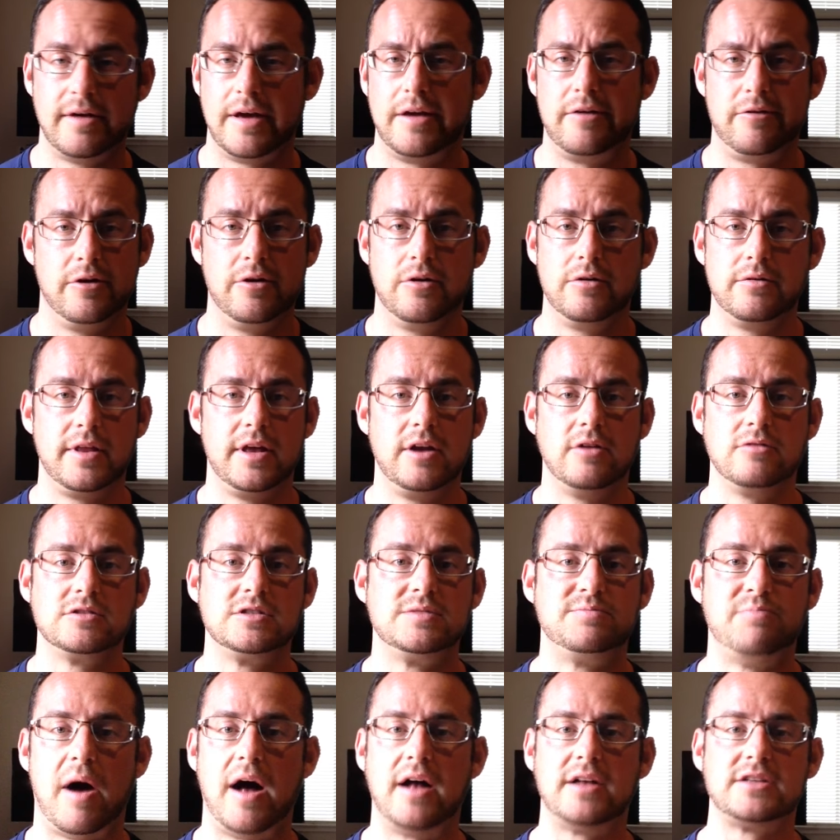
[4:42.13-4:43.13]
I don't know. They don't
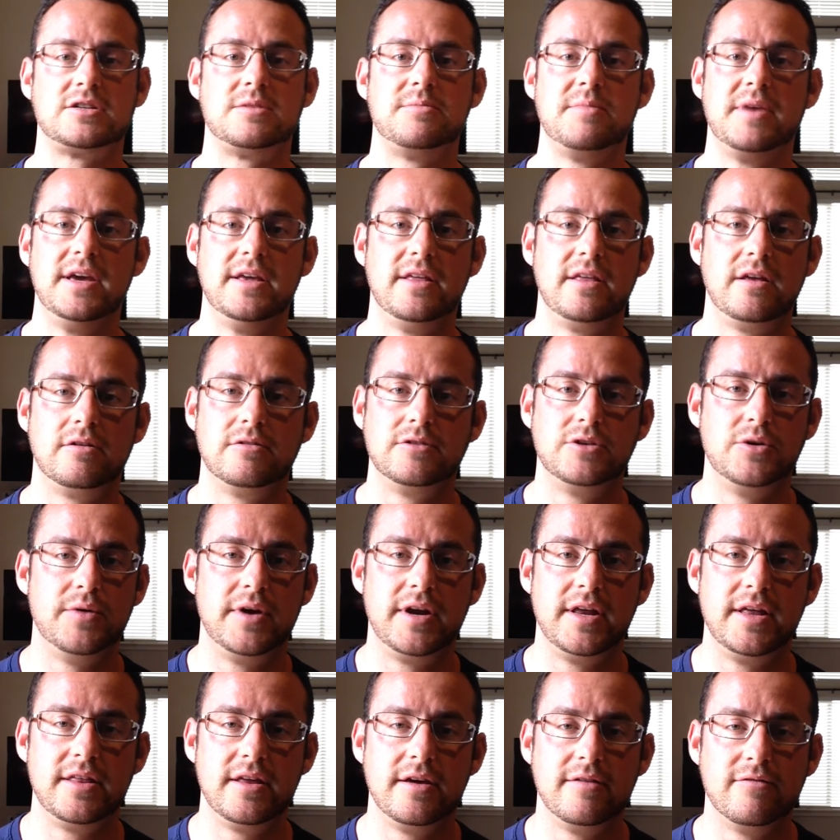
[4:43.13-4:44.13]
sponsor me. They don't do
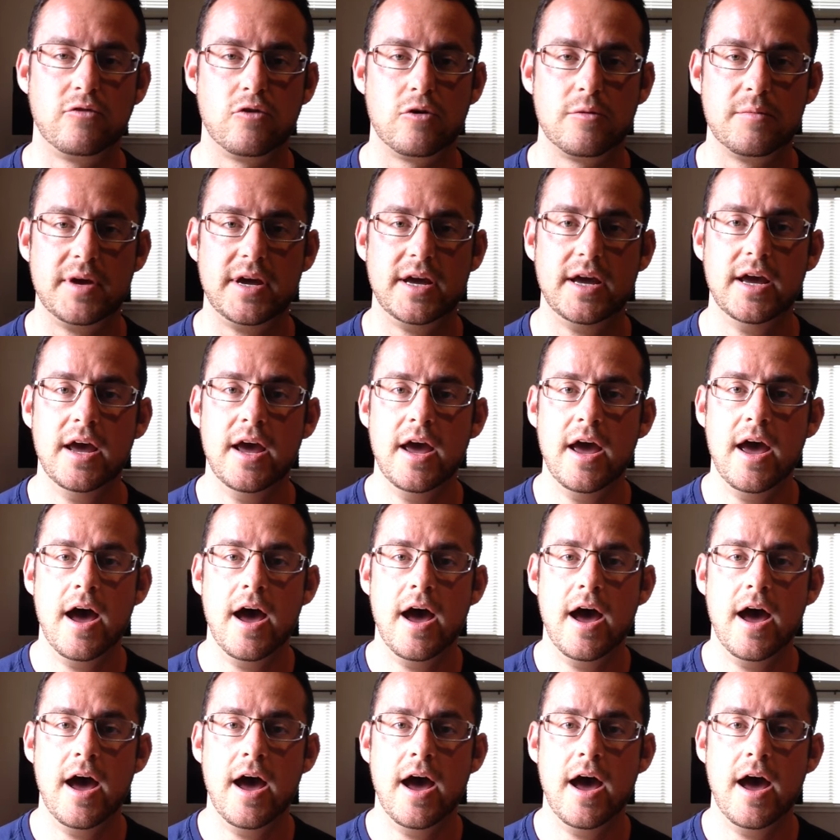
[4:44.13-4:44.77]
anything for me.